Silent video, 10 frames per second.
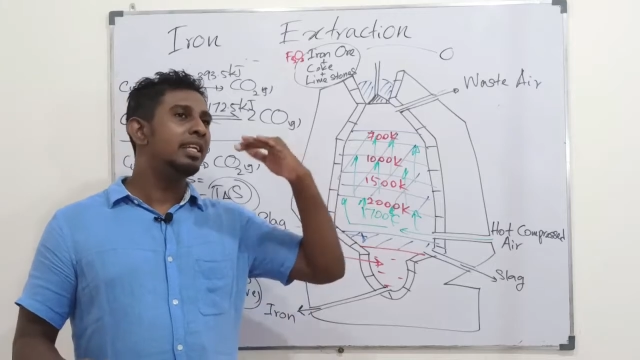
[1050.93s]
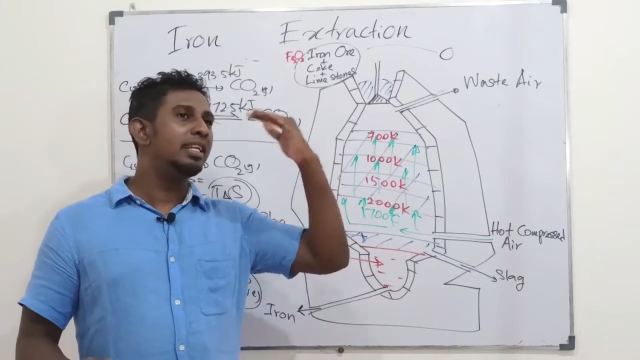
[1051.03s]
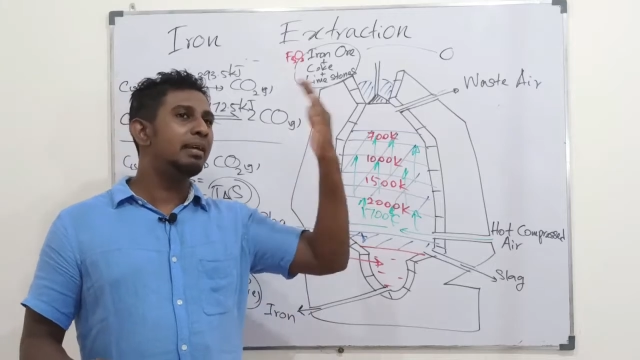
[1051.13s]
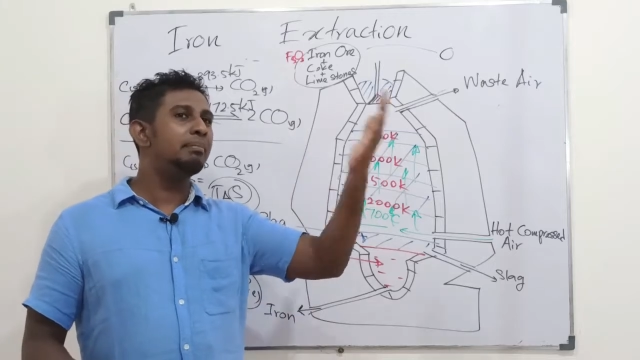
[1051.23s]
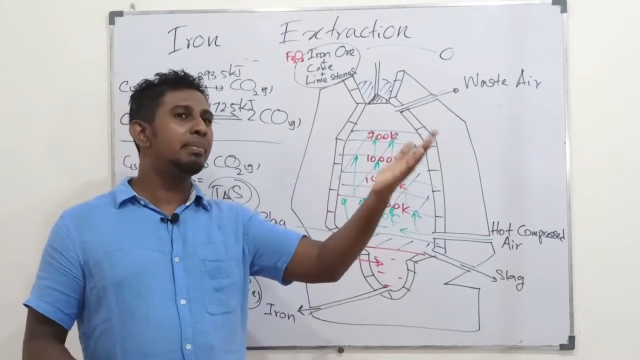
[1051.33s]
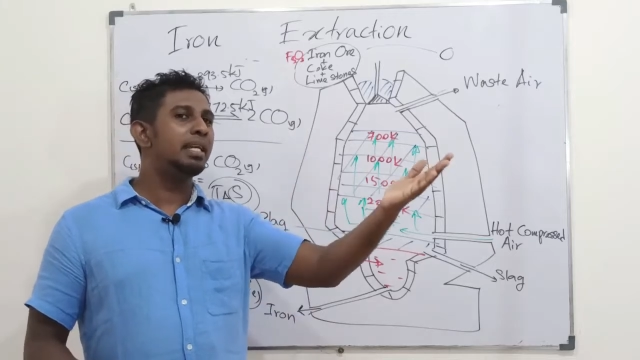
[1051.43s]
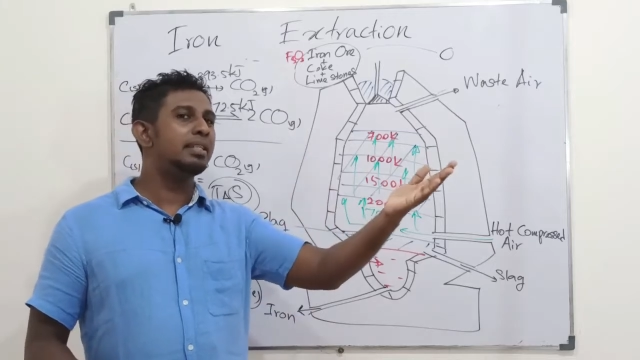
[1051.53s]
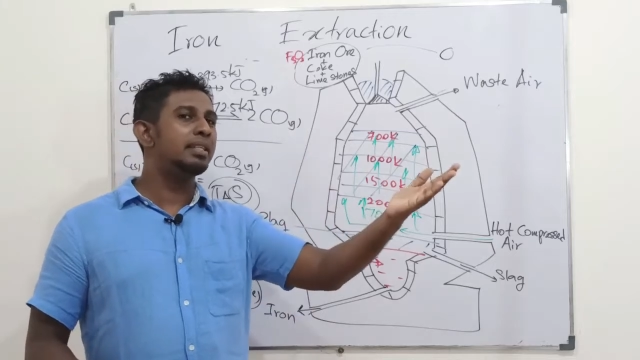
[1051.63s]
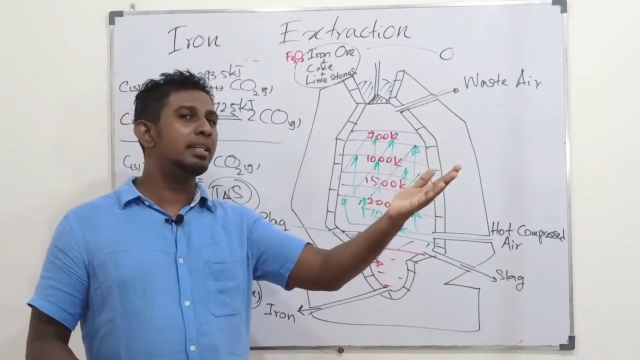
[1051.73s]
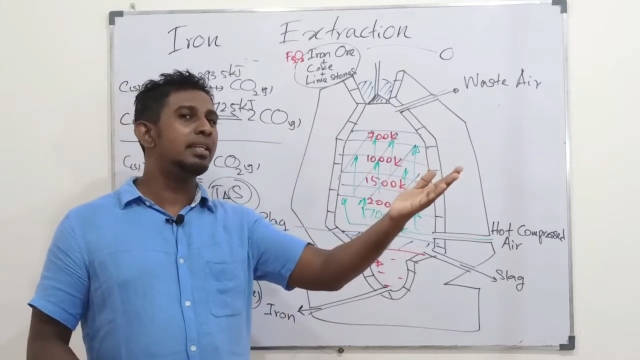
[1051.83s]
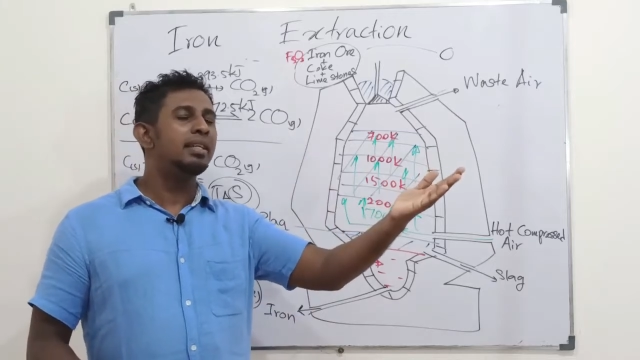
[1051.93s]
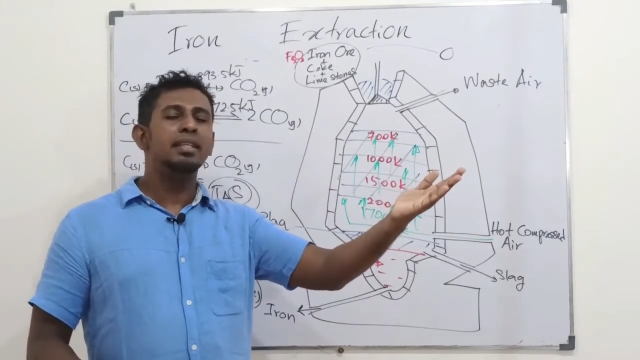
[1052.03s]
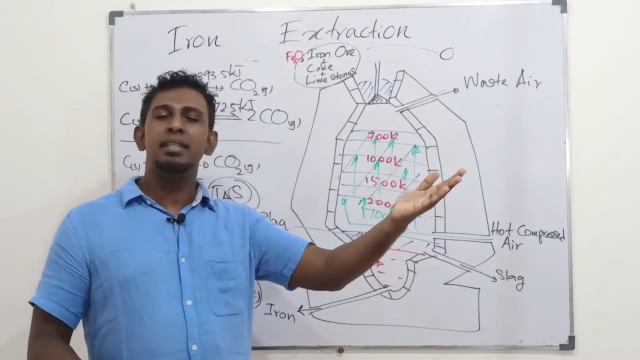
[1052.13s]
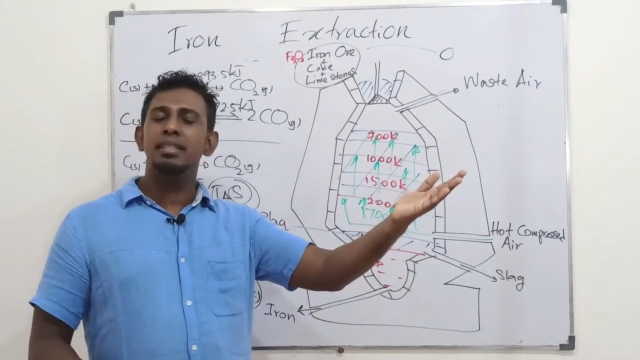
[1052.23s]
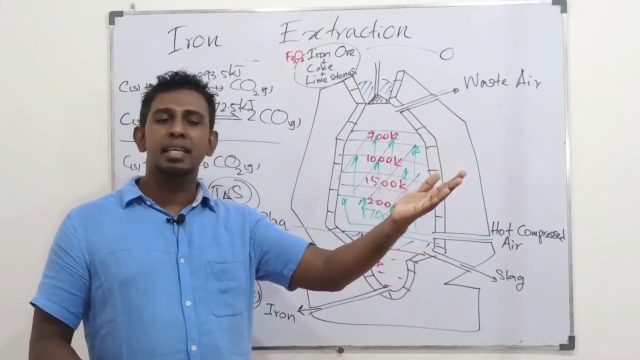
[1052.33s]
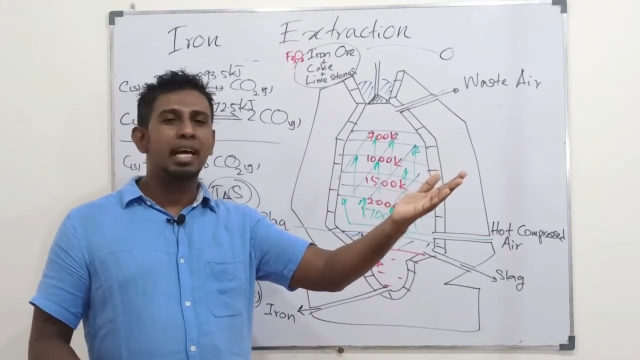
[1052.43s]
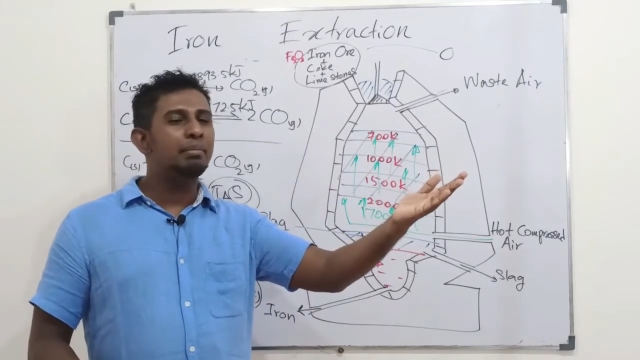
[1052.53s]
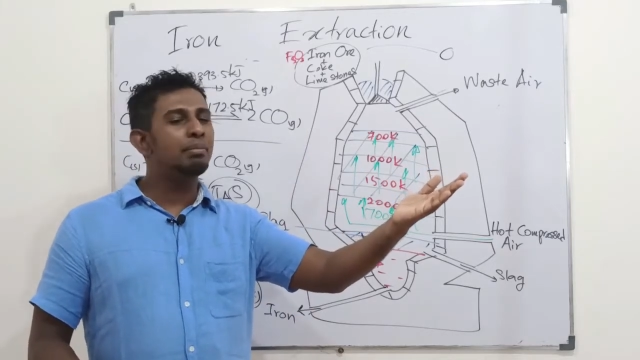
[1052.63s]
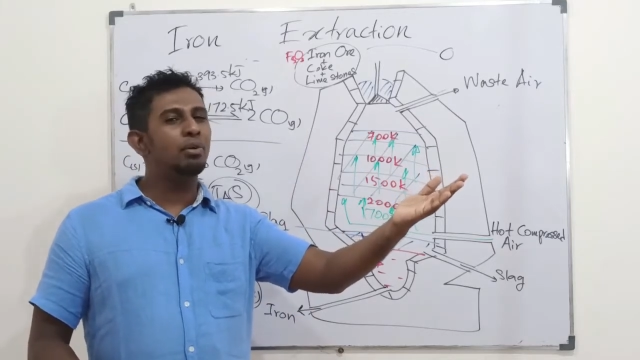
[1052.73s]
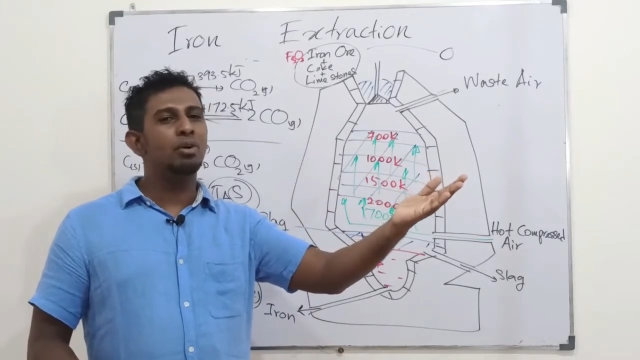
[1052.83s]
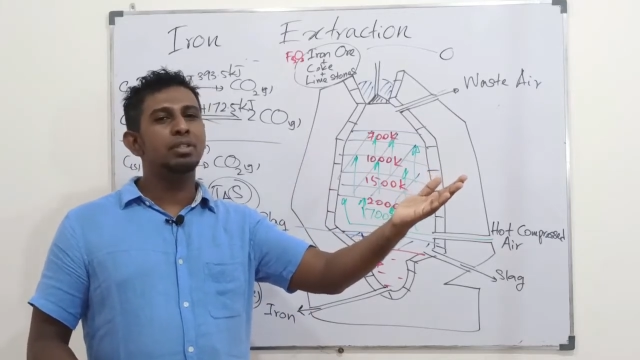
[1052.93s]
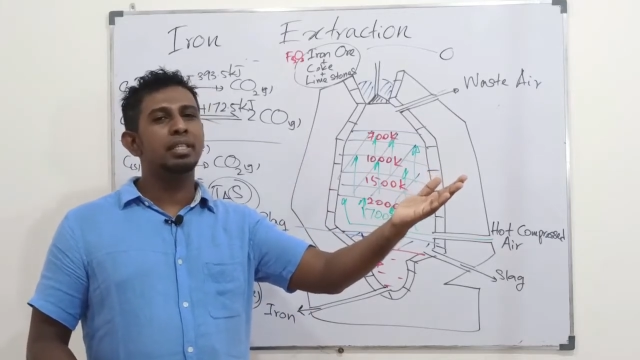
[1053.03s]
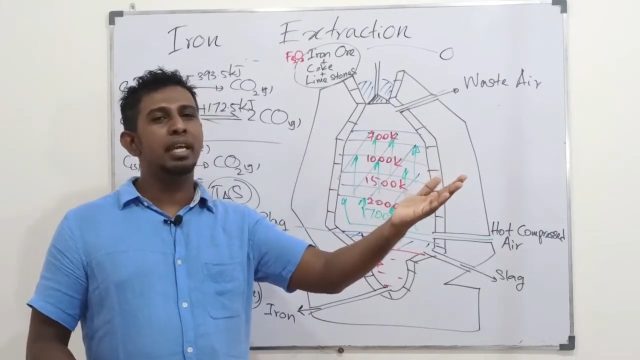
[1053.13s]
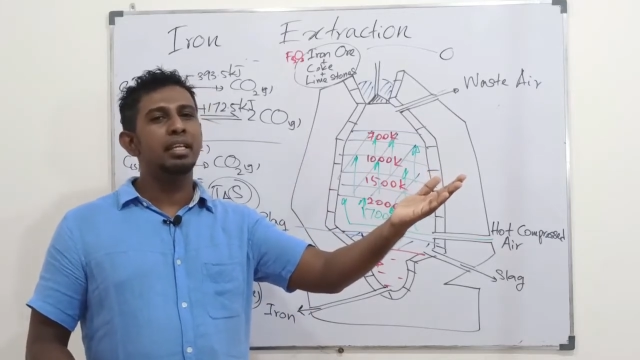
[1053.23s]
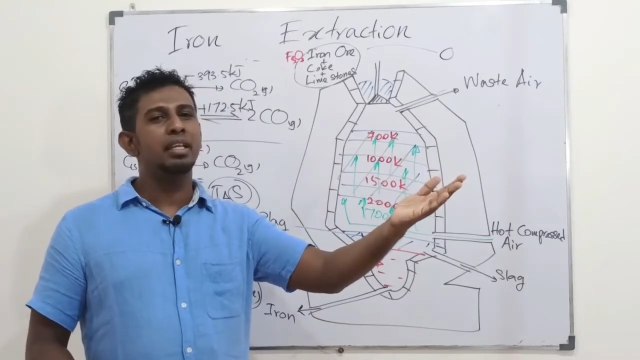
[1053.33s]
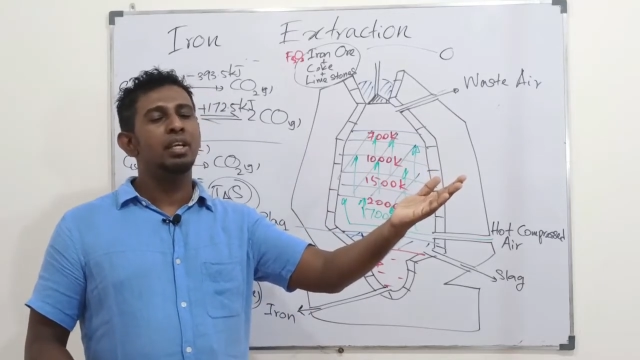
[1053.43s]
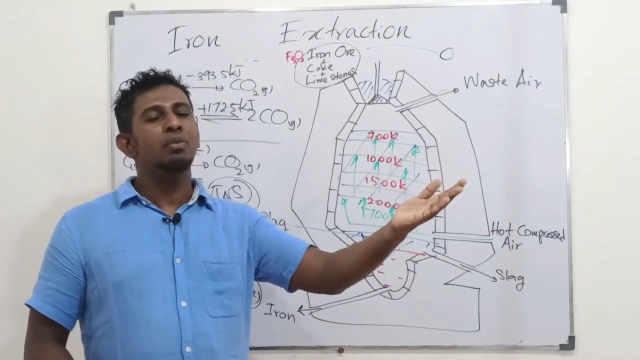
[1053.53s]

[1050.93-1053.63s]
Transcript: temperature, this carbon monoxide